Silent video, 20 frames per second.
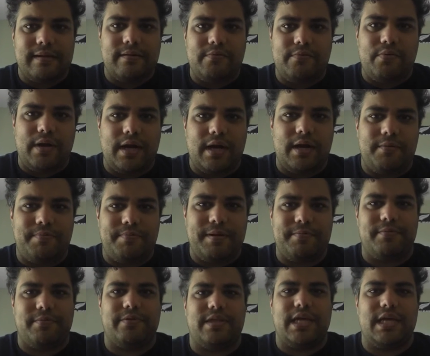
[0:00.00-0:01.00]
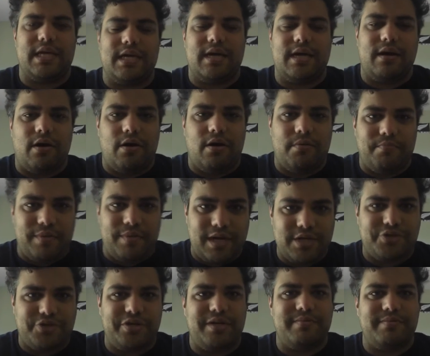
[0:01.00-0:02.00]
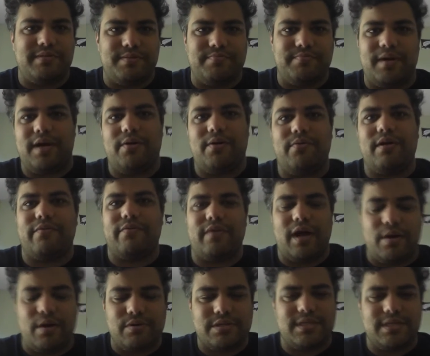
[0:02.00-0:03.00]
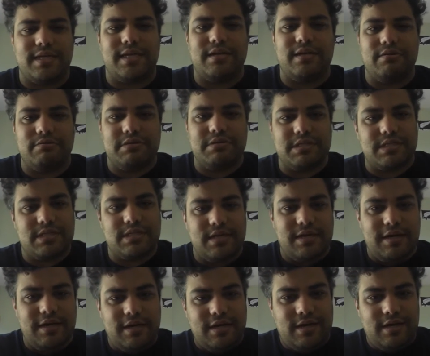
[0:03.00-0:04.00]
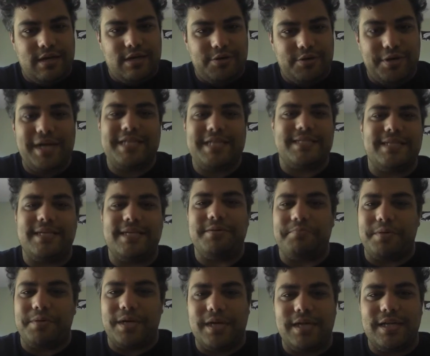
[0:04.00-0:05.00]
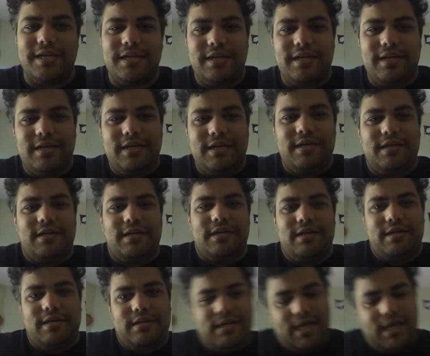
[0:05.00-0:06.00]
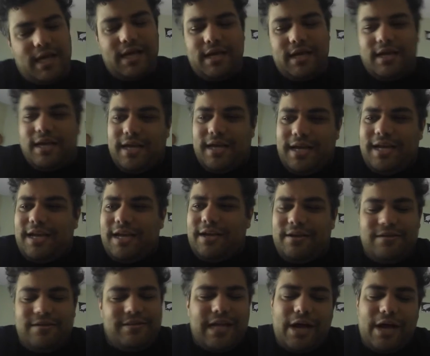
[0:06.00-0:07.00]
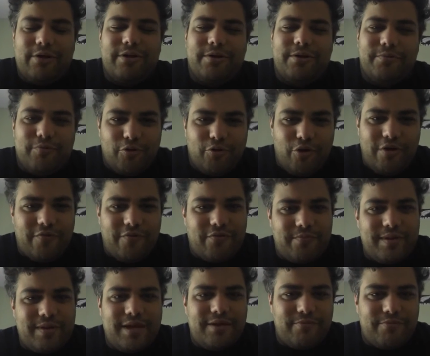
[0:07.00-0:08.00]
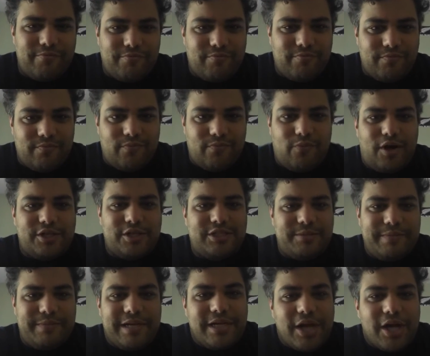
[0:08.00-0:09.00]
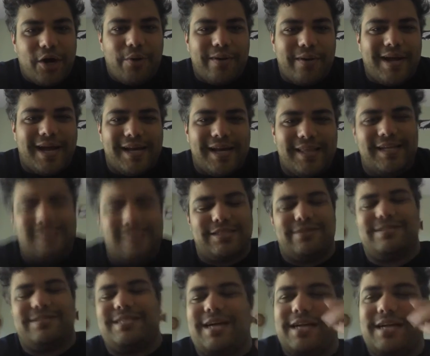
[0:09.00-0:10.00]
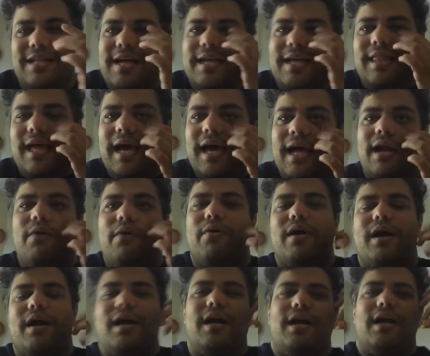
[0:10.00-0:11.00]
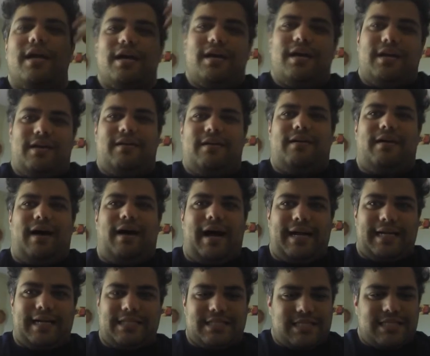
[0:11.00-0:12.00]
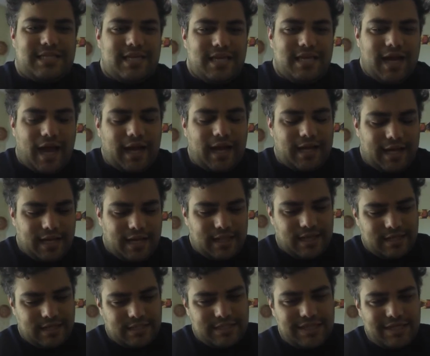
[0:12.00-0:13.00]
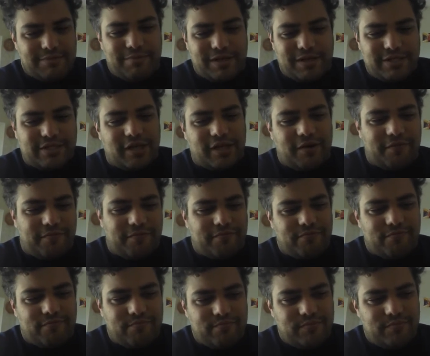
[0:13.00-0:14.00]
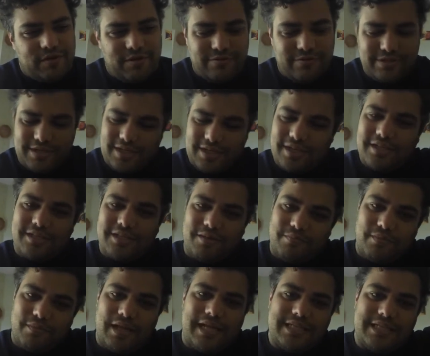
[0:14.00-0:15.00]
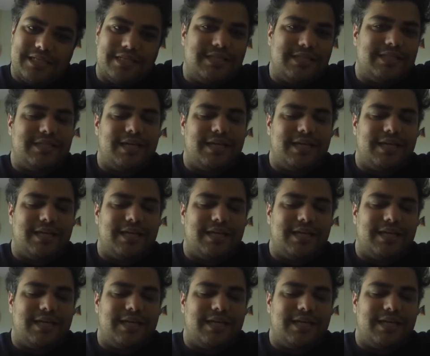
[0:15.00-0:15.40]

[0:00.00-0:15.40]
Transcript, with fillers: where people think my dreams and my whatever I was thinking was crazy, but it, now they're rooting for me, watching me go, kind of thing. So it's kind of like that where I get to see, I can kind of like see myself using some lessons